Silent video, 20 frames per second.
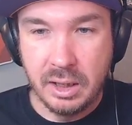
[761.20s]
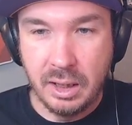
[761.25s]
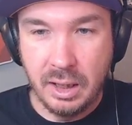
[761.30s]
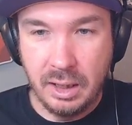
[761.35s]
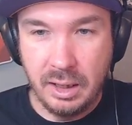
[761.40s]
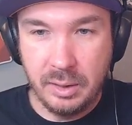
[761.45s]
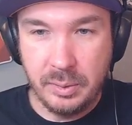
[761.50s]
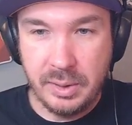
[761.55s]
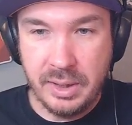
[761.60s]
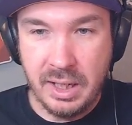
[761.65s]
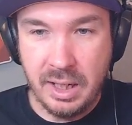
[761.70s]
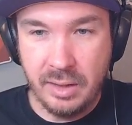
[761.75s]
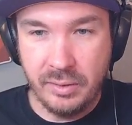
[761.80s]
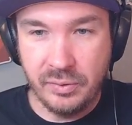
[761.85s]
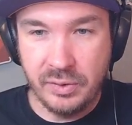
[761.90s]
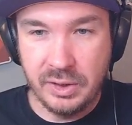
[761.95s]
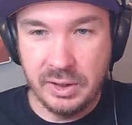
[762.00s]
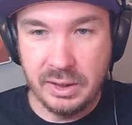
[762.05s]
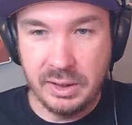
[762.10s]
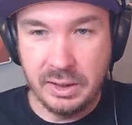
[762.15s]
we have
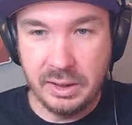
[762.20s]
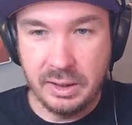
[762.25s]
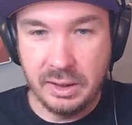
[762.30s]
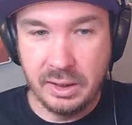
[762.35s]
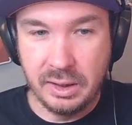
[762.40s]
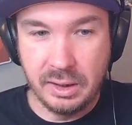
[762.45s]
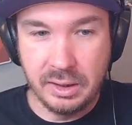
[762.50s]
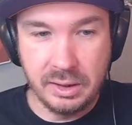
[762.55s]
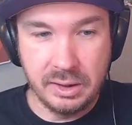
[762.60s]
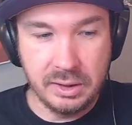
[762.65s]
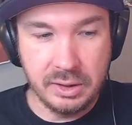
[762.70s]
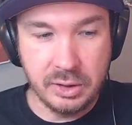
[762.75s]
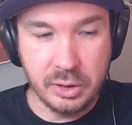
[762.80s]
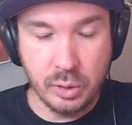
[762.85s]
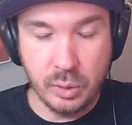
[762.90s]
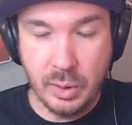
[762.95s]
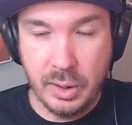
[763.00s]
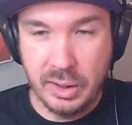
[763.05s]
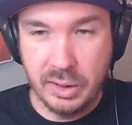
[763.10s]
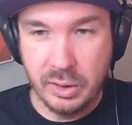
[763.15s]
the
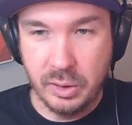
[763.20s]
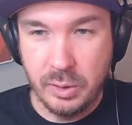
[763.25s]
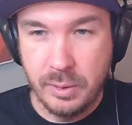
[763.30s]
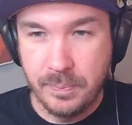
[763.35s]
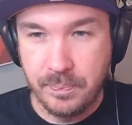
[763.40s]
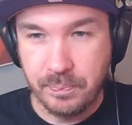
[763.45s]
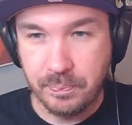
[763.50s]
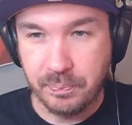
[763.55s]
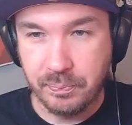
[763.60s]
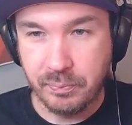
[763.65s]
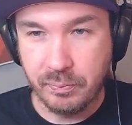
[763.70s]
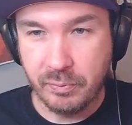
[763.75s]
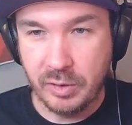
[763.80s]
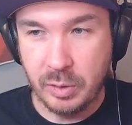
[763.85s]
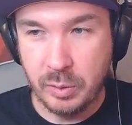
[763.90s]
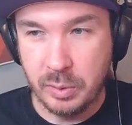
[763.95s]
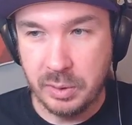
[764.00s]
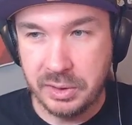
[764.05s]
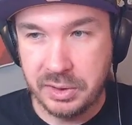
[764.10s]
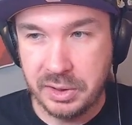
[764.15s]
Gero,
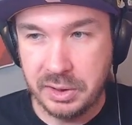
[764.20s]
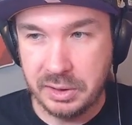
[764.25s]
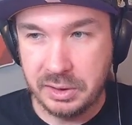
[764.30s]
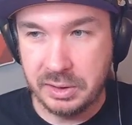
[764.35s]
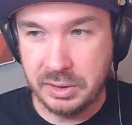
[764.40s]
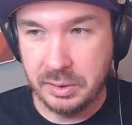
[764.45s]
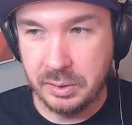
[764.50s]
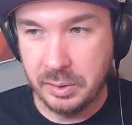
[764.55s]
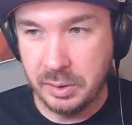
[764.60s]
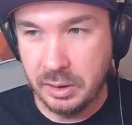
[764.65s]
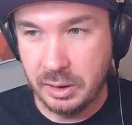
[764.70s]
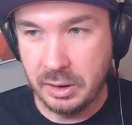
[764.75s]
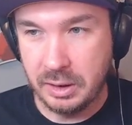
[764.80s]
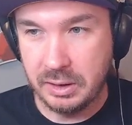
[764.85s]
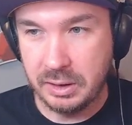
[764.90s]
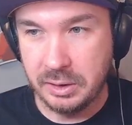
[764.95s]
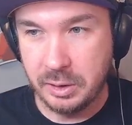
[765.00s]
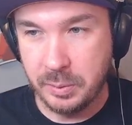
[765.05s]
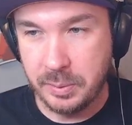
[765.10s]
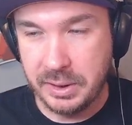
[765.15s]
which is a
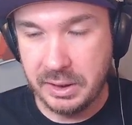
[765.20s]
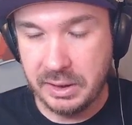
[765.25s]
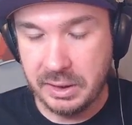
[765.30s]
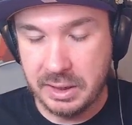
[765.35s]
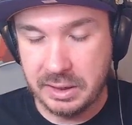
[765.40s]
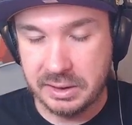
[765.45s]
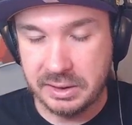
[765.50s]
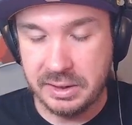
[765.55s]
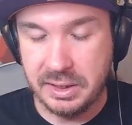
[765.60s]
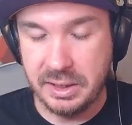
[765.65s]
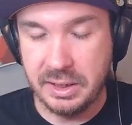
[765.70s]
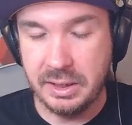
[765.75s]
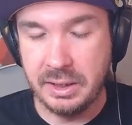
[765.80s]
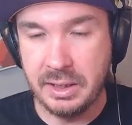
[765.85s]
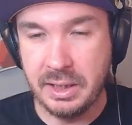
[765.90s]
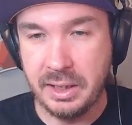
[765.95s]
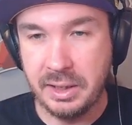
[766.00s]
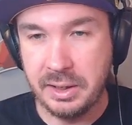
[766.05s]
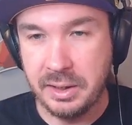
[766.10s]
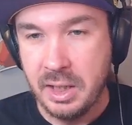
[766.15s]
little bit less seeing, and
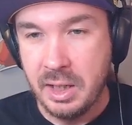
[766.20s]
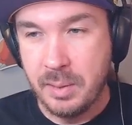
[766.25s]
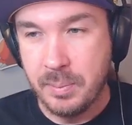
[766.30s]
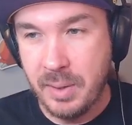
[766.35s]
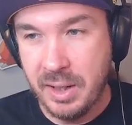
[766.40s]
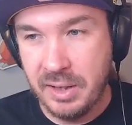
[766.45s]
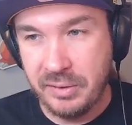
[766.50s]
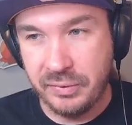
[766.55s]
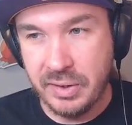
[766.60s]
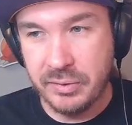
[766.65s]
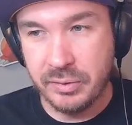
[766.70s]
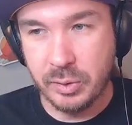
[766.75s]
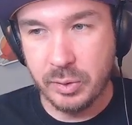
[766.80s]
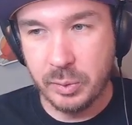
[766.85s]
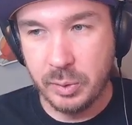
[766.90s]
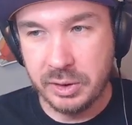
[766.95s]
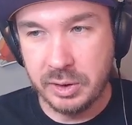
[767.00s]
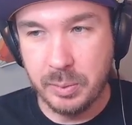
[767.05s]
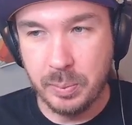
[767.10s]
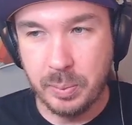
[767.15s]
then my favorite
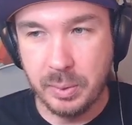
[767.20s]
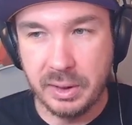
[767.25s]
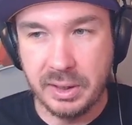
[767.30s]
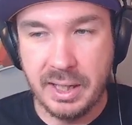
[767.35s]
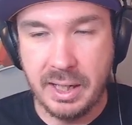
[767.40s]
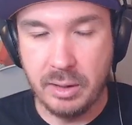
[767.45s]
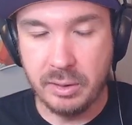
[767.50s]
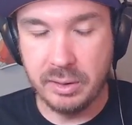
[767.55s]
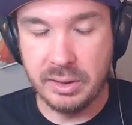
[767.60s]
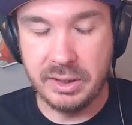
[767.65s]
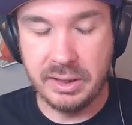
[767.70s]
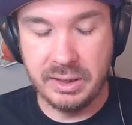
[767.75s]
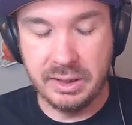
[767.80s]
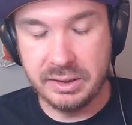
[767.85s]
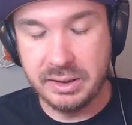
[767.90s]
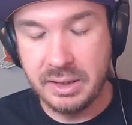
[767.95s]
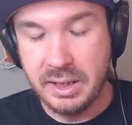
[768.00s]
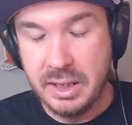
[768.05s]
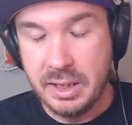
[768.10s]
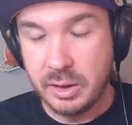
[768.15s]
one to play out
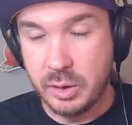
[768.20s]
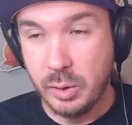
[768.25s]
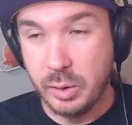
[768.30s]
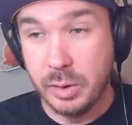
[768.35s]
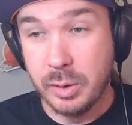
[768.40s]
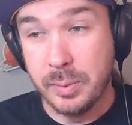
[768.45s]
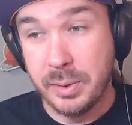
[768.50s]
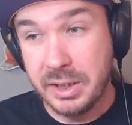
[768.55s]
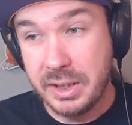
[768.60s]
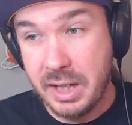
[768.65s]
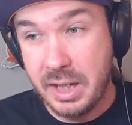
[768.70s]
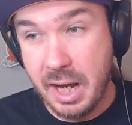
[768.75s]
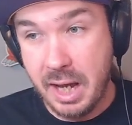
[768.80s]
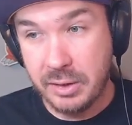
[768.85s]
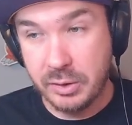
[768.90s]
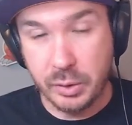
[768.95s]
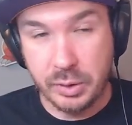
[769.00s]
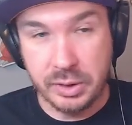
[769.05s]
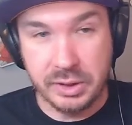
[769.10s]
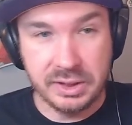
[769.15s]
is going to be the
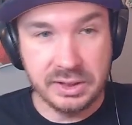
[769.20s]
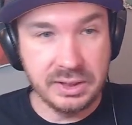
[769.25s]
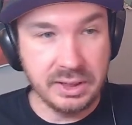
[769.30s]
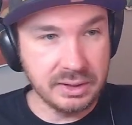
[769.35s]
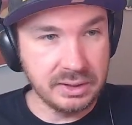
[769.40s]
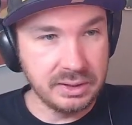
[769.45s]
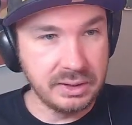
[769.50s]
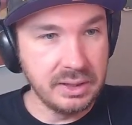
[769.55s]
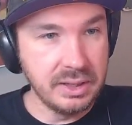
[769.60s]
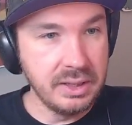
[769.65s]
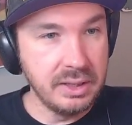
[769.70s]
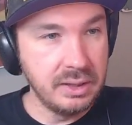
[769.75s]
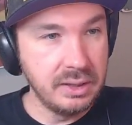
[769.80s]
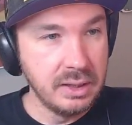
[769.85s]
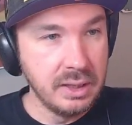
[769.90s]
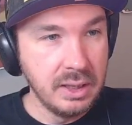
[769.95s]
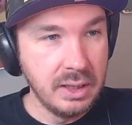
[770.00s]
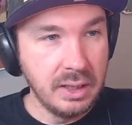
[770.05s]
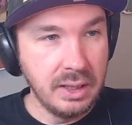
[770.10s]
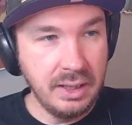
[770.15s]
Android 16.
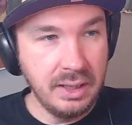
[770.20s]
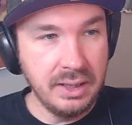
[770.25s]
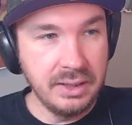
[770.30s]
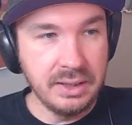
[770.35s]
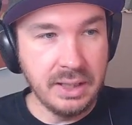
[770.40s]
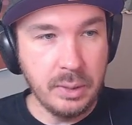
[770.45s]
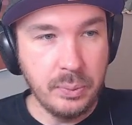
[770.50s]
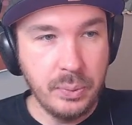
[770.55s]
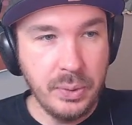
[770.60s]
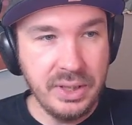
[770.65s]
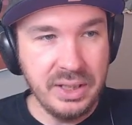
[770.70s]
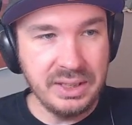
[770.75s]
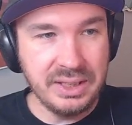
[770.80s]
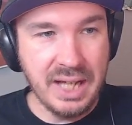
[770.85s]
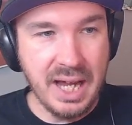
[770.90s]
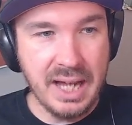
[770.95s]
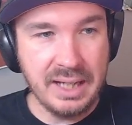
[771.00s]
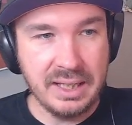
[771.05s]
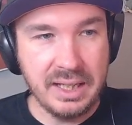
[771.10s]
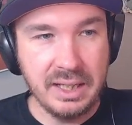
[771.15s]
And then when
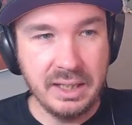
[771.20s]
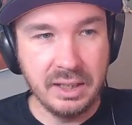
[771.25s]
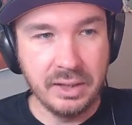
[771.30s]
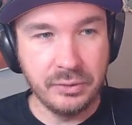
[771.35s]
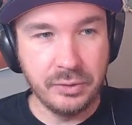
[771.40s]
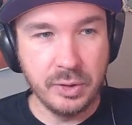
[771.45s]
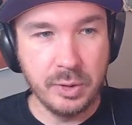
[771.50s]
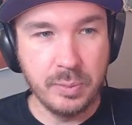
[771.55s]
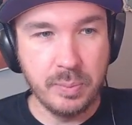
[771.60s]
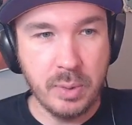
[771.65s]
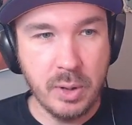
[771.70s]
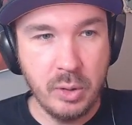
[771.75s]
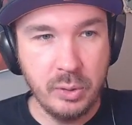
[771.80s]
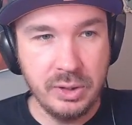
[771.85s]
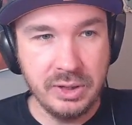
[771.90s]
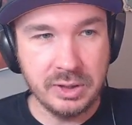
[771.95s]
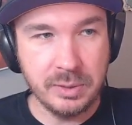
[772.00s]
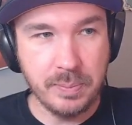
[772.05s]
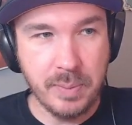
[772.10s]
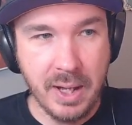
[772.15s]
attacking, and if an
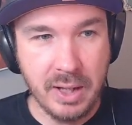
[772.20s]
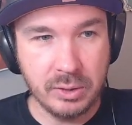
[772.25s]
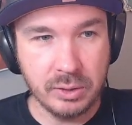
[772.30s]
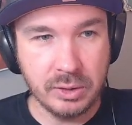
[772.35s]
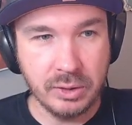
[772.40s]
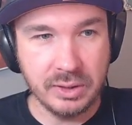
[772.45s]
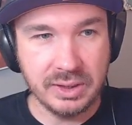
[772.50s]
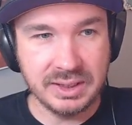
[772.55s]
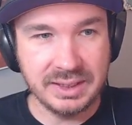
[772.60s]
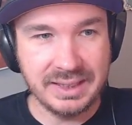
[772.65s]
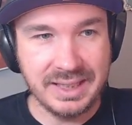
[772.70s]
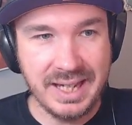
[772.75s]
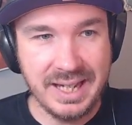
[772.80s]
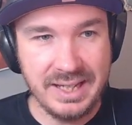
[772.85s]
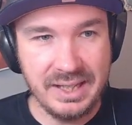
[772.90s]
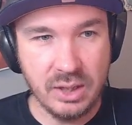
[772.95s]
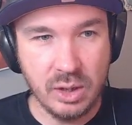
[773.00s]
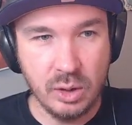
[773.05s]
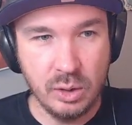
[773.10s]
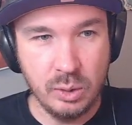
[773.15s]
opponent's battle card is
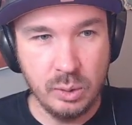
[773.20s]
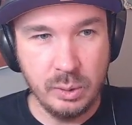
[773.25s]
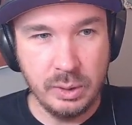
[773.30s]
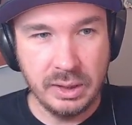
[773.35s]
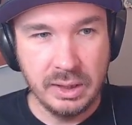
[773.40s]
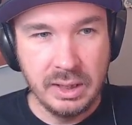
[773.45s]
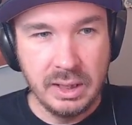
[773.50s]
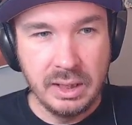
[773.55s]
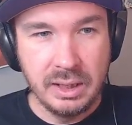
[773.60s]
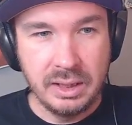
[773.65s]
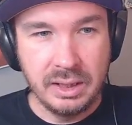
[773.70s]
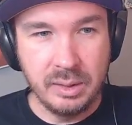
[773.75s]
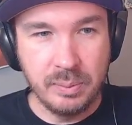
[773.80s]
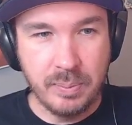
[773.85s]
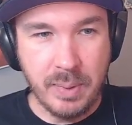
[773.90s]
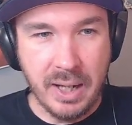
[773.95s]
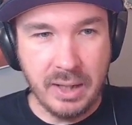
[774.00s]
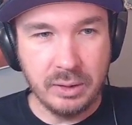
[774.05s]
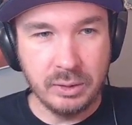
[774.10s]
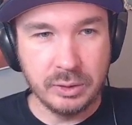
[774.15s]
KO'd in
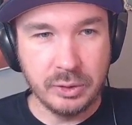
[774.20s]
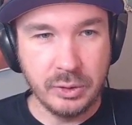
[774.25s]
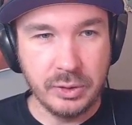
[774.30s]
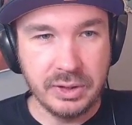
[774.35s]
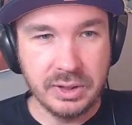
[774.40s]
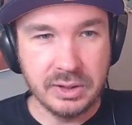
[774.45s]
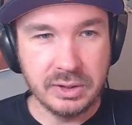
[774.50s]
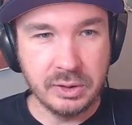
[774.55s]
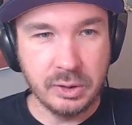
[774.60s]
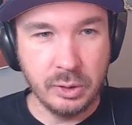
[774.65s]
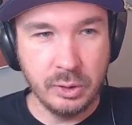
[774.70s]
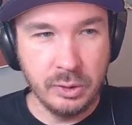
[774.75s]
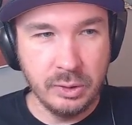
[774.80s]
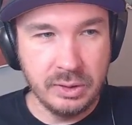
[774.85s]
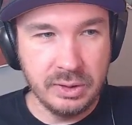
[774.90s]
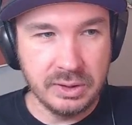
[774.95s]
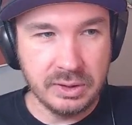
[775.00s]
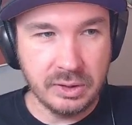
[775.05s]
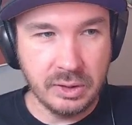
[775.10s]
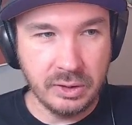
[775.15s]
battle during this turn,
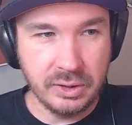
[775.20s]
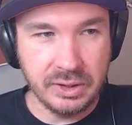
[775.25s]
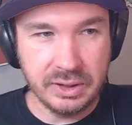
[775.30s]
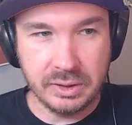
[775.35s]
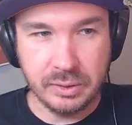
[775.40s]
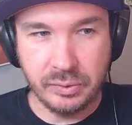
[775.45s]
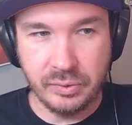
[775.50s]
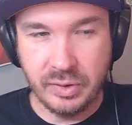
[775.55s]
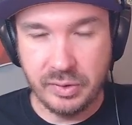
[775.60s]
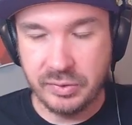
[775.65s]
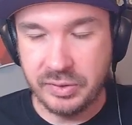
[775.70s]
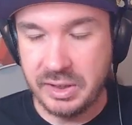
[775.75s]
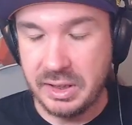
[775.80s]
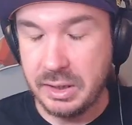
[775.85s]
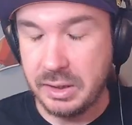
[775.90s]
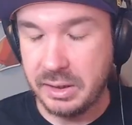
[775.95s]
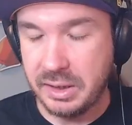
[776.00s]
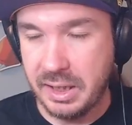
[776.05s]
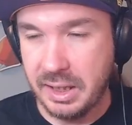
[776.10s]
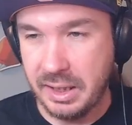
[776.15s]
this card gets
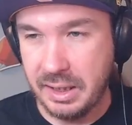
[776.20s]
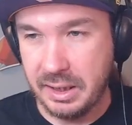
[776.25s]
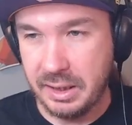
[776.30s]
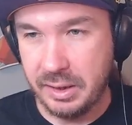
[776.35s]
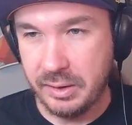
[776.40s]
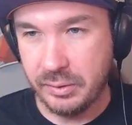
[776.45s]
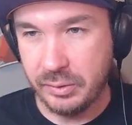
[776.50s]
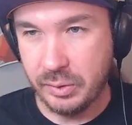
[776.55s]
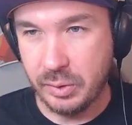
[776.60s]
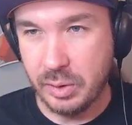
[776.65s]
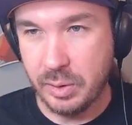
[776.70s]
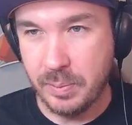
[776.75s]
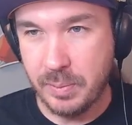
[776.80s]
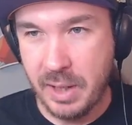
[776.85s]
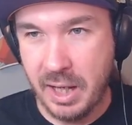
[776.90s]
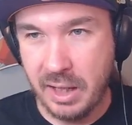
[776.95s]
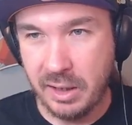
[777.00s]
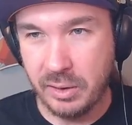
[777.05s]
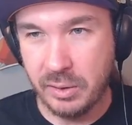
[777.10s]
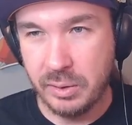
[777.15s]
15k for the
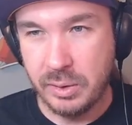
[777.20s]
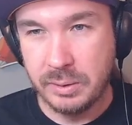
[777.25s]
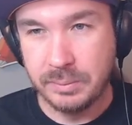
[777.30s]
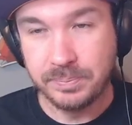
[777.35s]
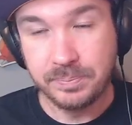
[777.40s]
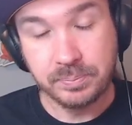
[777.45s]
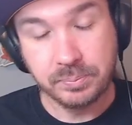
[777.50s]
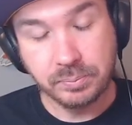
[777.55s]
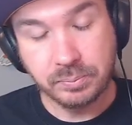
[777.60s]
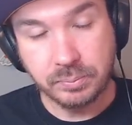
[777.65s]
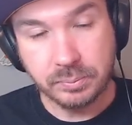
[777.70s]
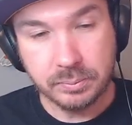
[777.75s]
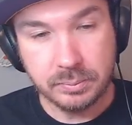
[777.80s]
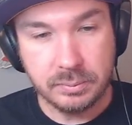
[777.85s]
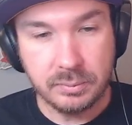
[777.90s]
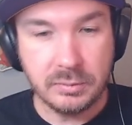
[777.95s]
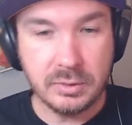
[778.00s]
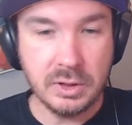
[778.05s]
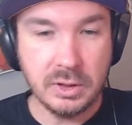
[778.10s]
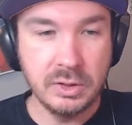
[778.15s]
battle.
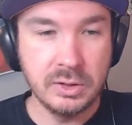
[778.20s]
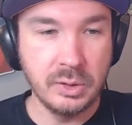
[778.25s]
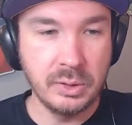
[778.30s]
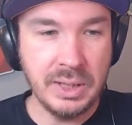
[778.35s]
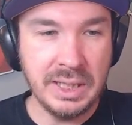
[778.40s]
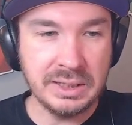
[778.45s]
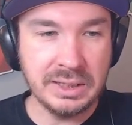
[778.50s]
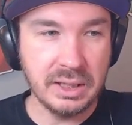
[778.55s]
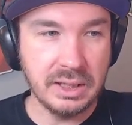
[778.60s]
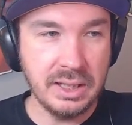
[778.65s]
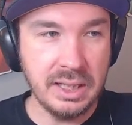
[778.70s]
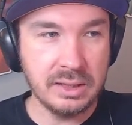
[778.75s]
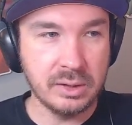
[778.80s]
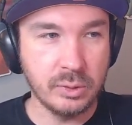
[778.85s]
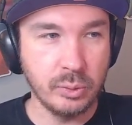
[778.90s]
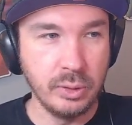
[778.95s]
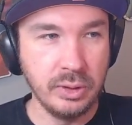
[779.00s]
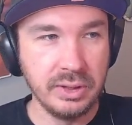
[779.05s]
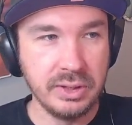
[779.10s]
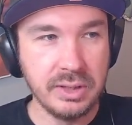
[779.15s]
So that's
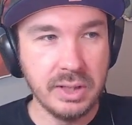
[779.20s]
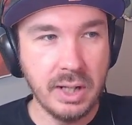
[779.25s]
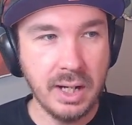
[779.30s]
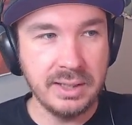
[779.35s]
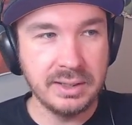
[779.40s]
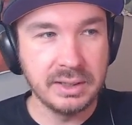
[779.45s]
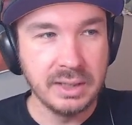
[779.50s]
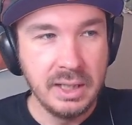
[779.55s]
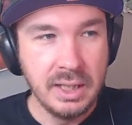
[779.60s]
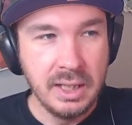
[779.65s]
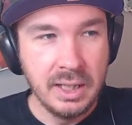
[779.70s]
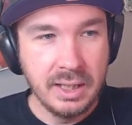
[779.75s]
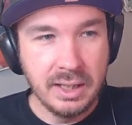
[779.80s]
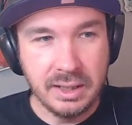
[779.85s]
really nice, and